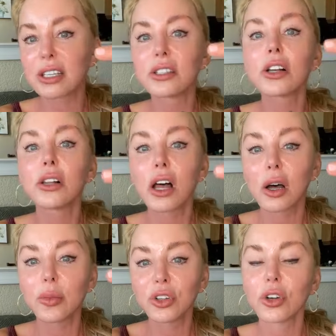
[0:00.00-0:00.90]
that says
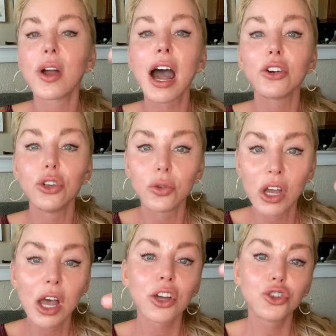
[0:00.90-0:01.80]
club. You know, how do
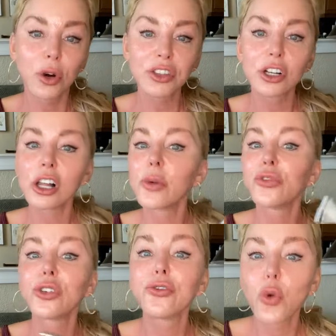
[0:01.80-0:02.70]
you join the
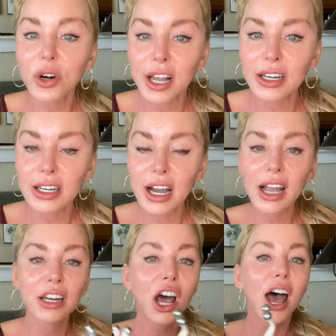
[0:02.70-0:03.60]
club for
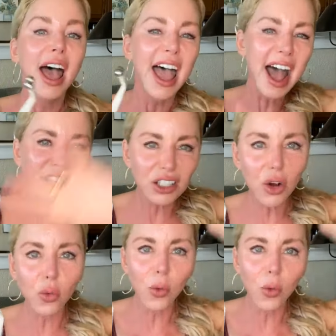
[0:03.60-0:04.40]
$4.99? Ask